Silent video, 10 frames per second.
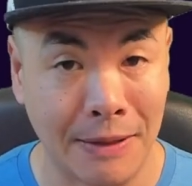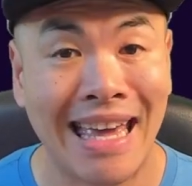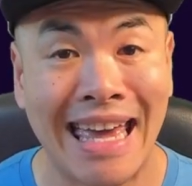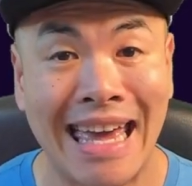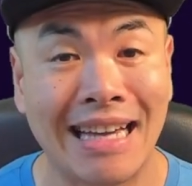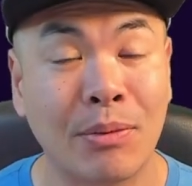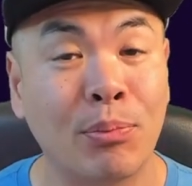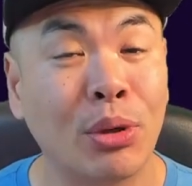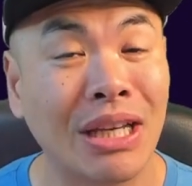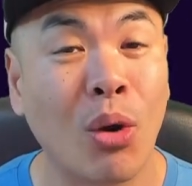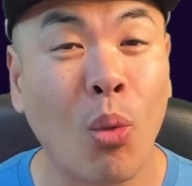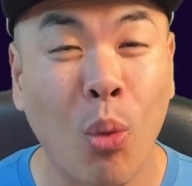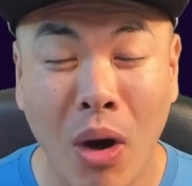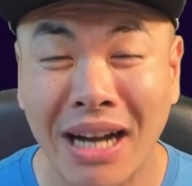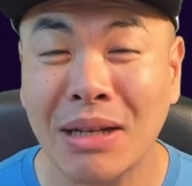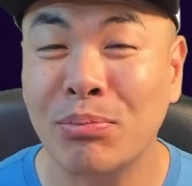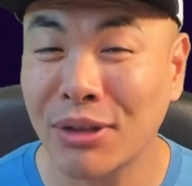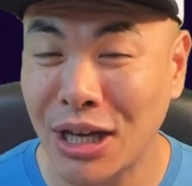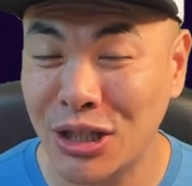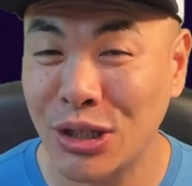and putting one
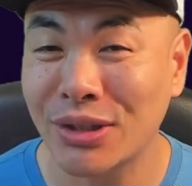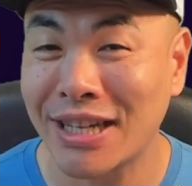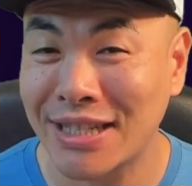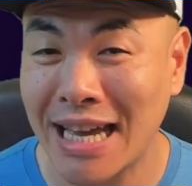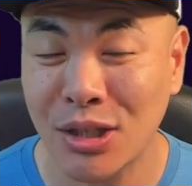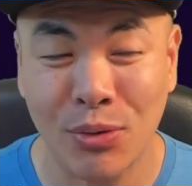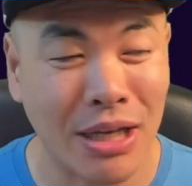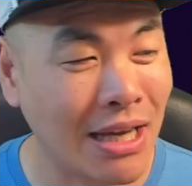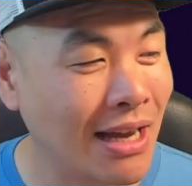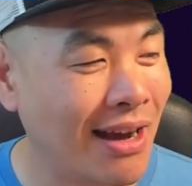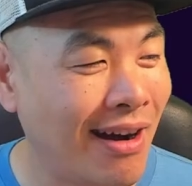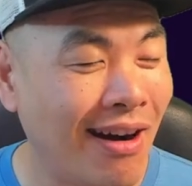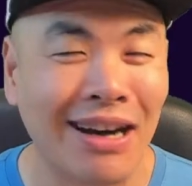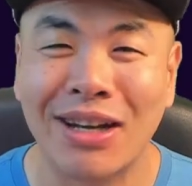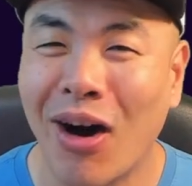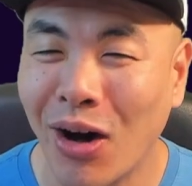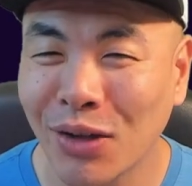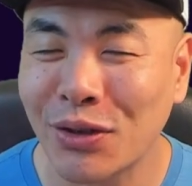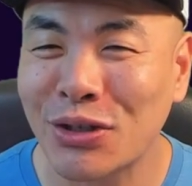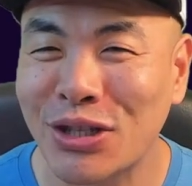Bloodshield accessory on all of
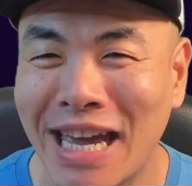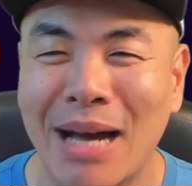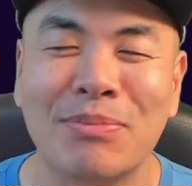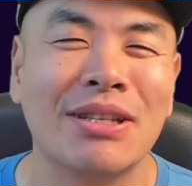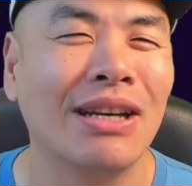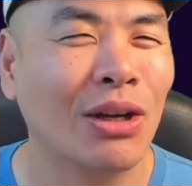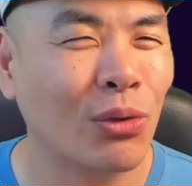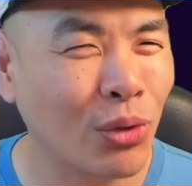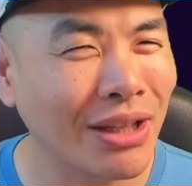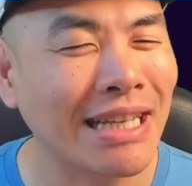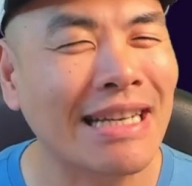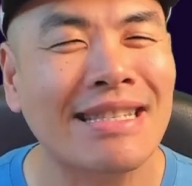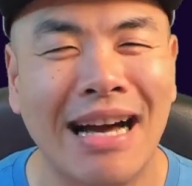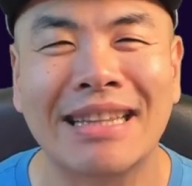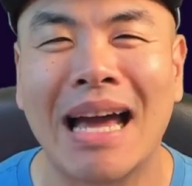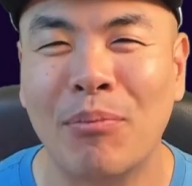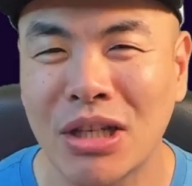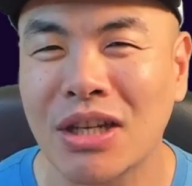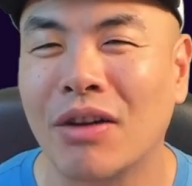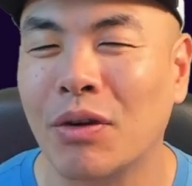your champs really is not that much
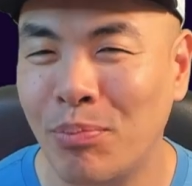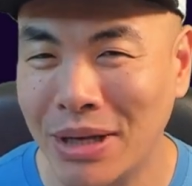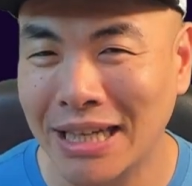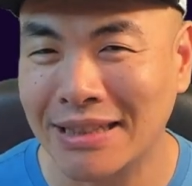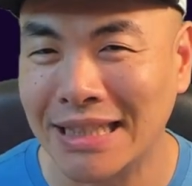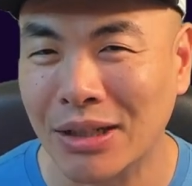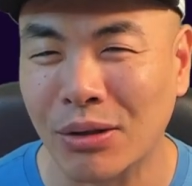of a big deal.